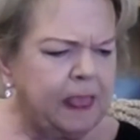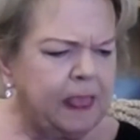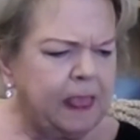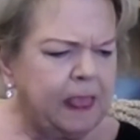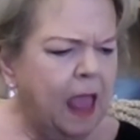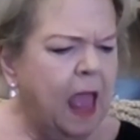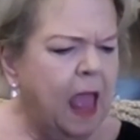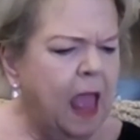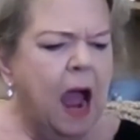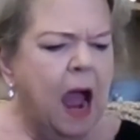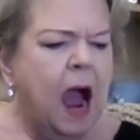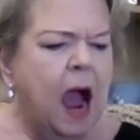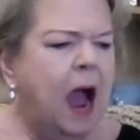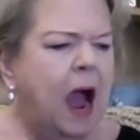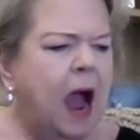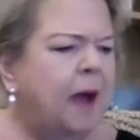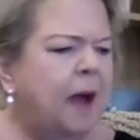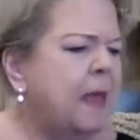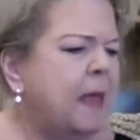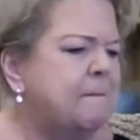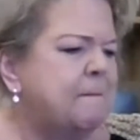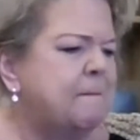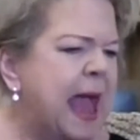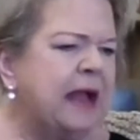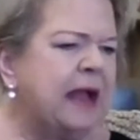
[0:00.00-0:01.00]
Back to
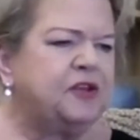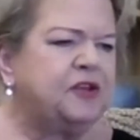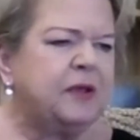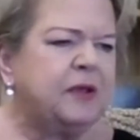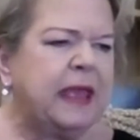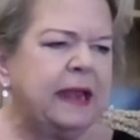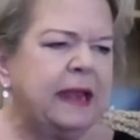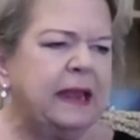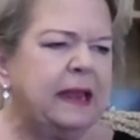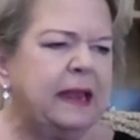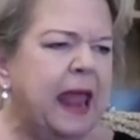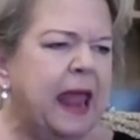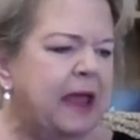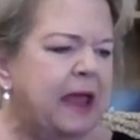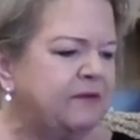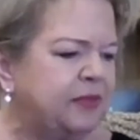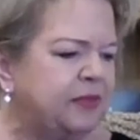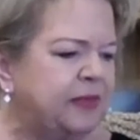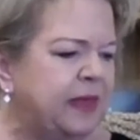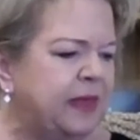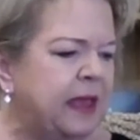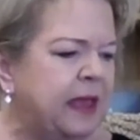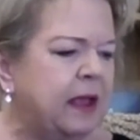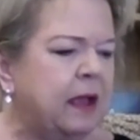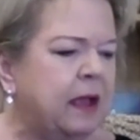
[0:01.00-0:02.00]
getting
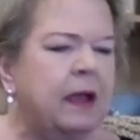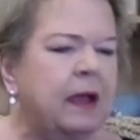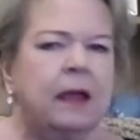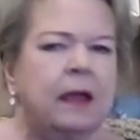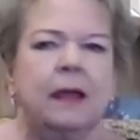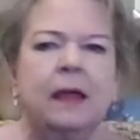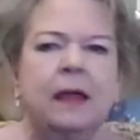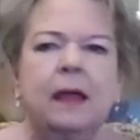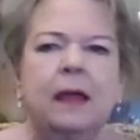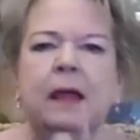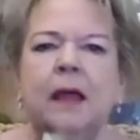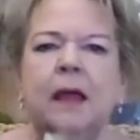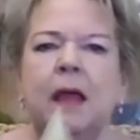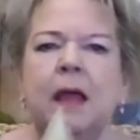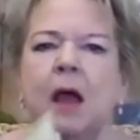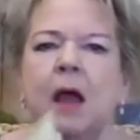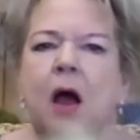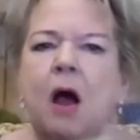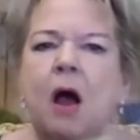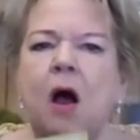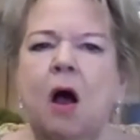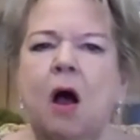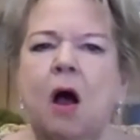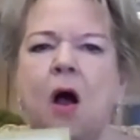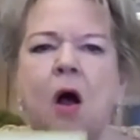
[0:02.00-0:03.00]
everything,
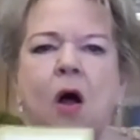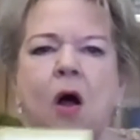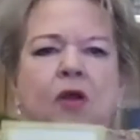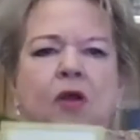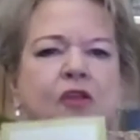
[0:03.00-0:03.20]
all your